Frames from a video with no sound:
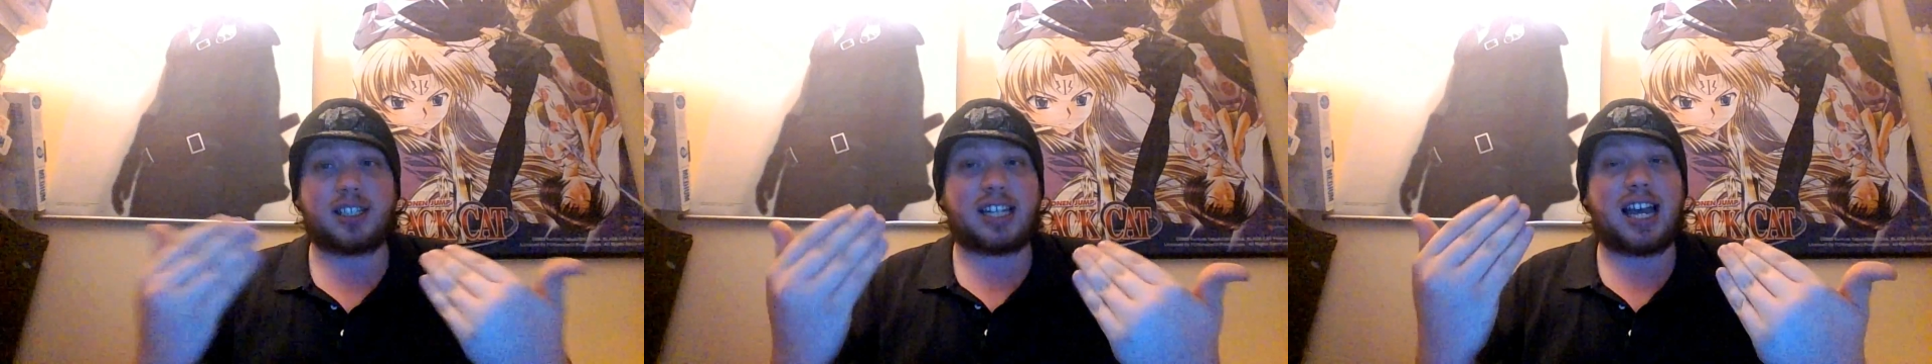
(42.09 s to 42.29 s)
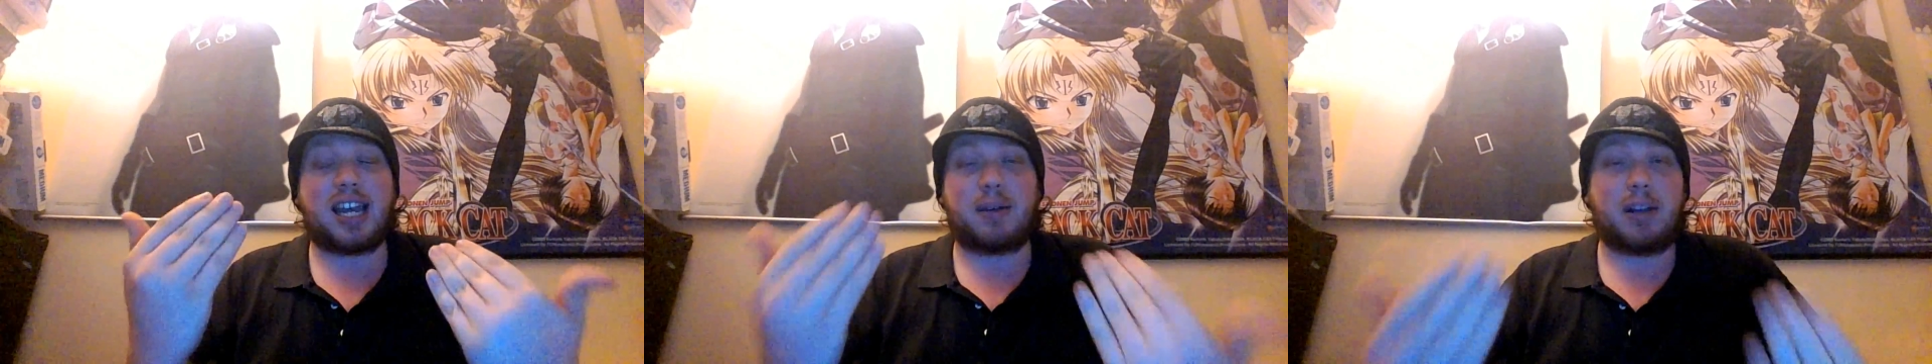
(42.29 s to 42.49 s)

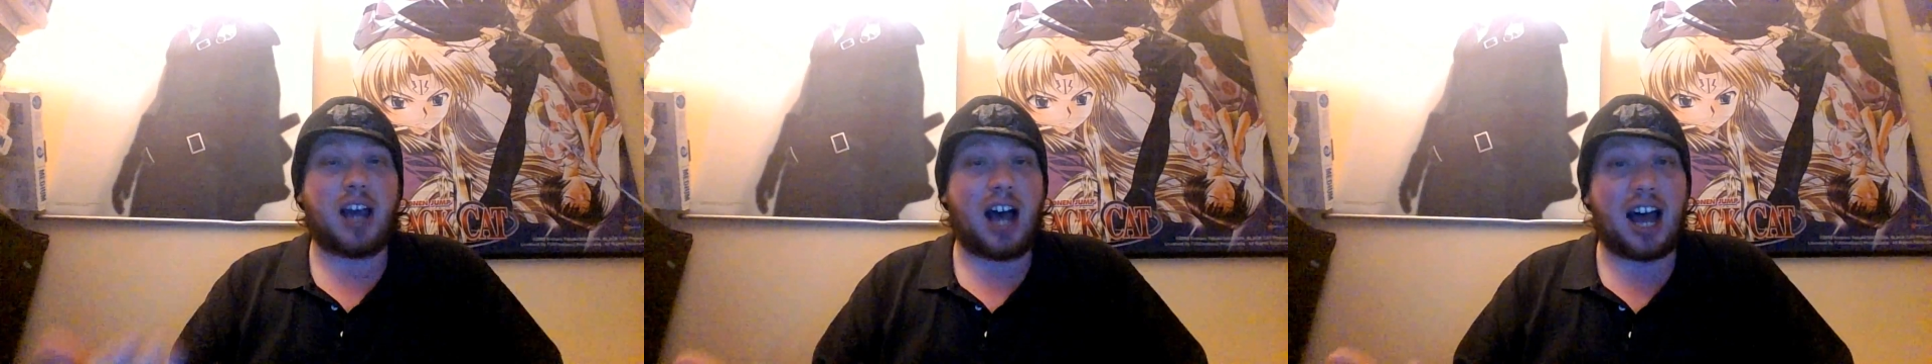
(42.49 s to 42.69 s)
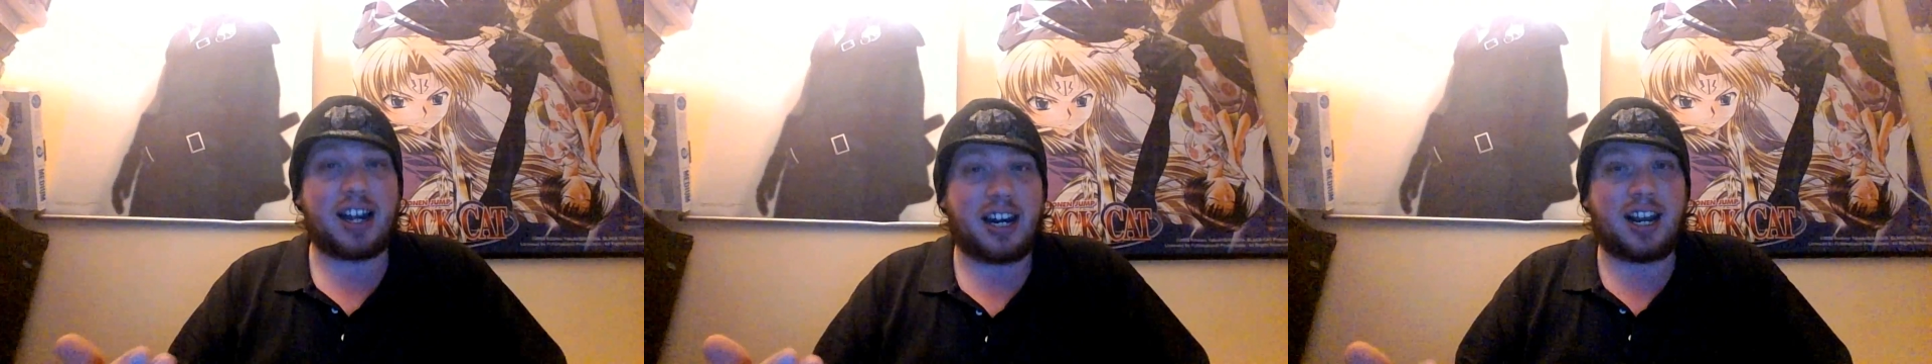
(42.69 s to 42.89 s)
as I had
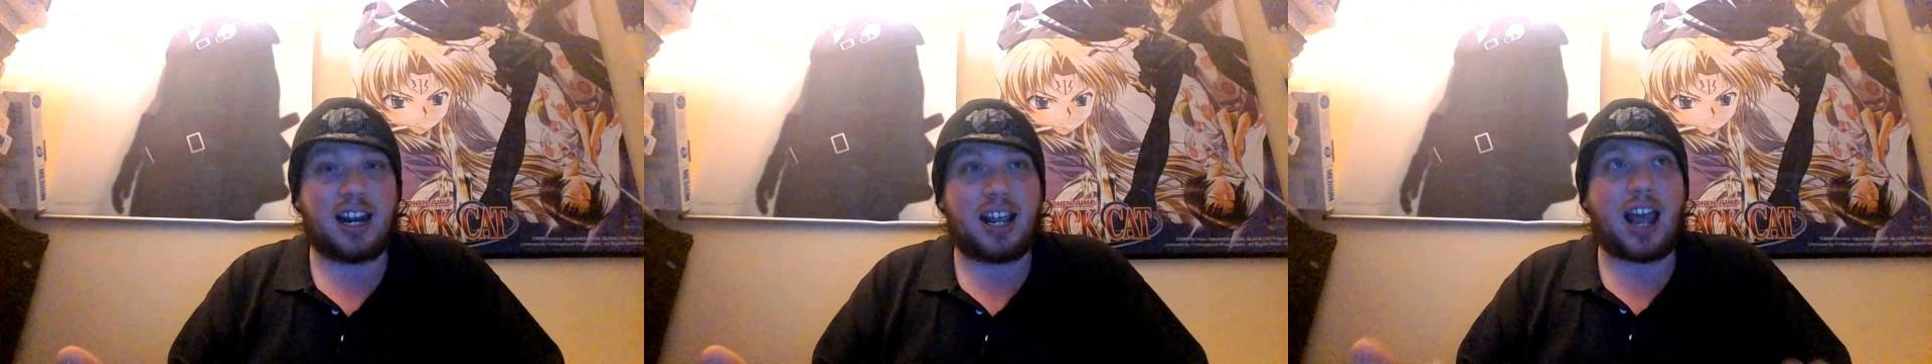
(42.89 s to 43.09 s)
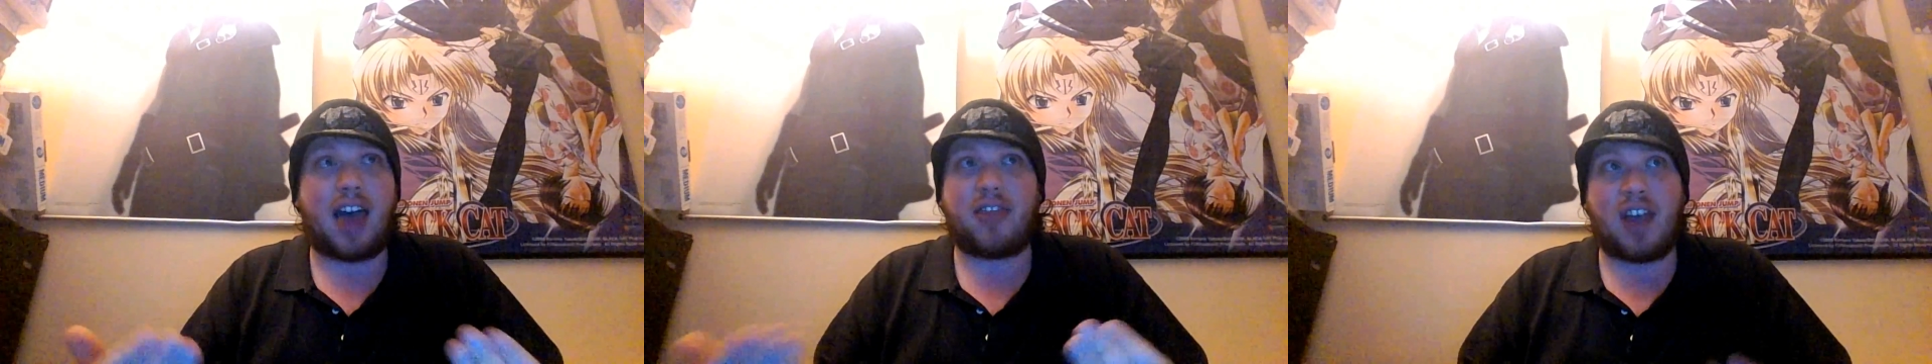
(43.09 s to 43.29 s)
gotten in
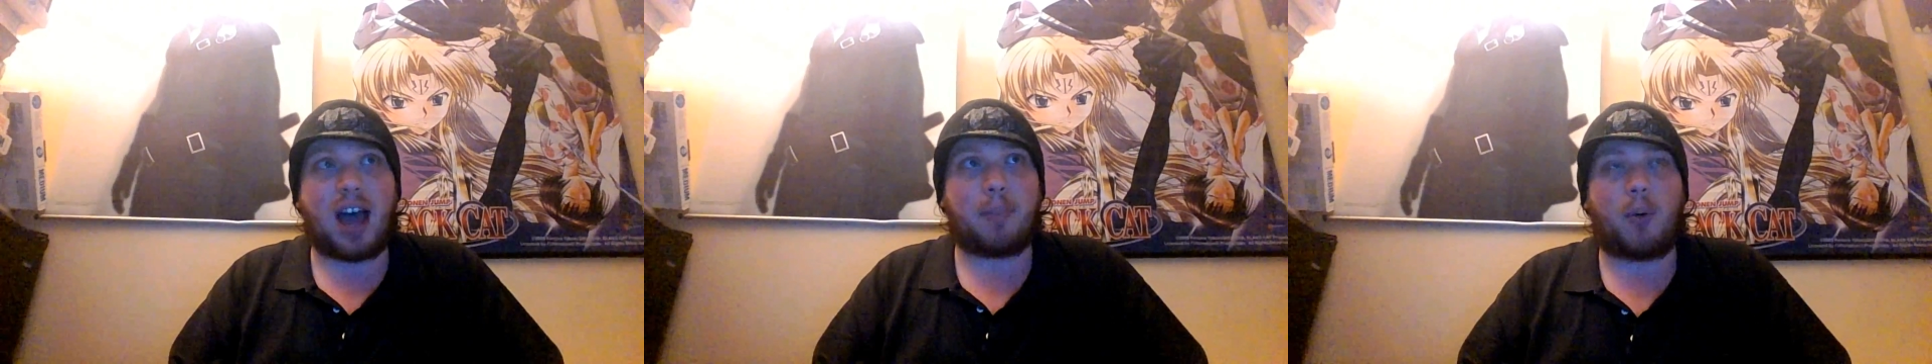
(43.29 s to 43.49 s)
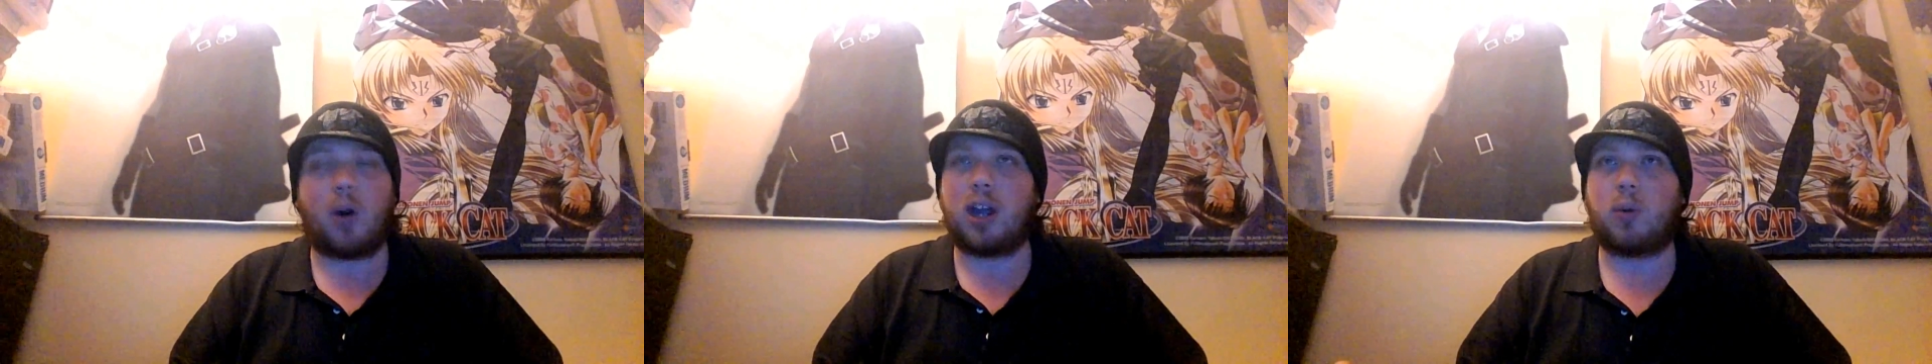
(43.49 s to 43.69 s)
it at
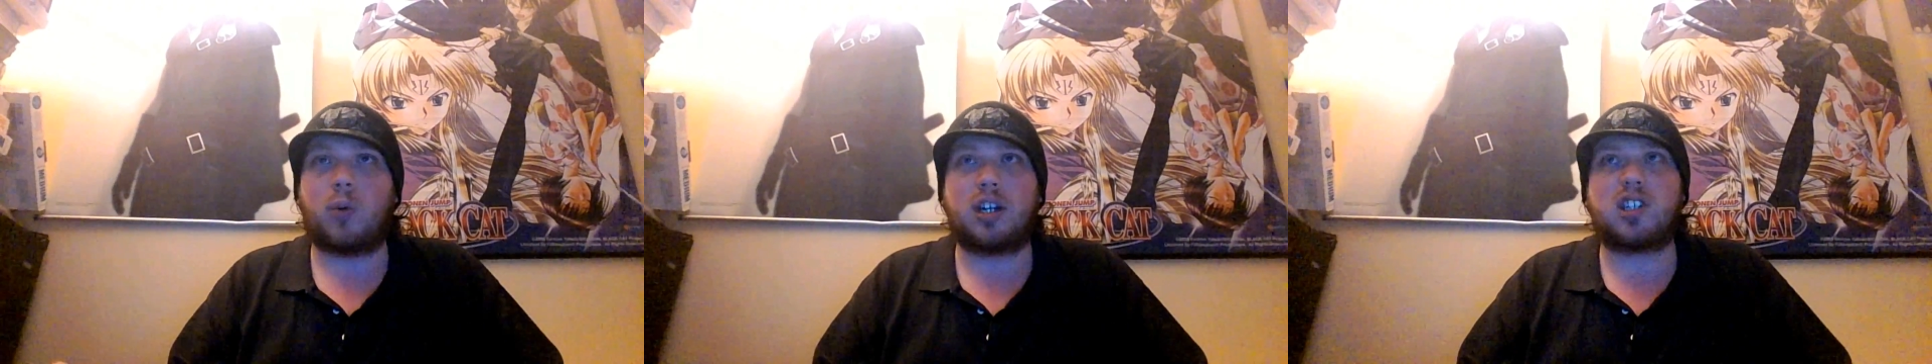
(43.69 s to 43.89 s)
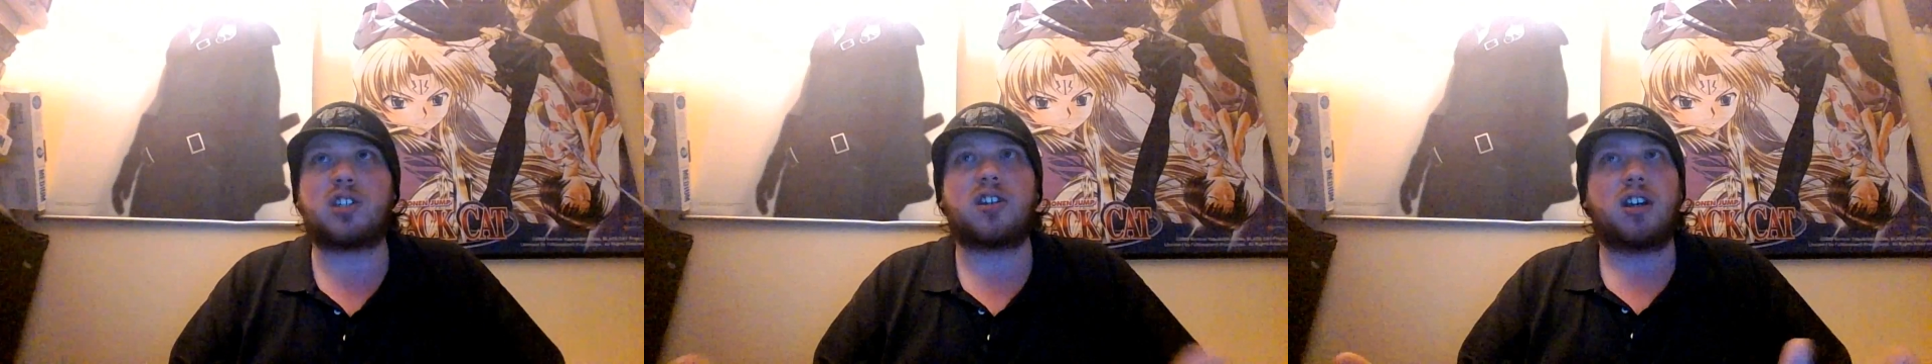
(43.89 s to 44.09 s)
that point,
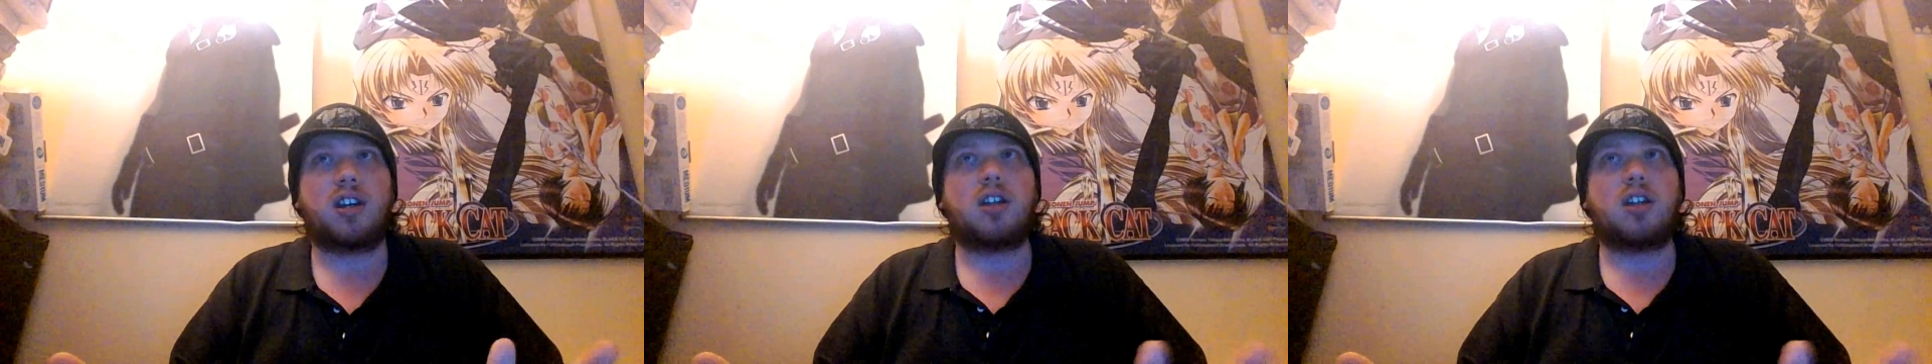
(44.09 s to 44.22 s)
which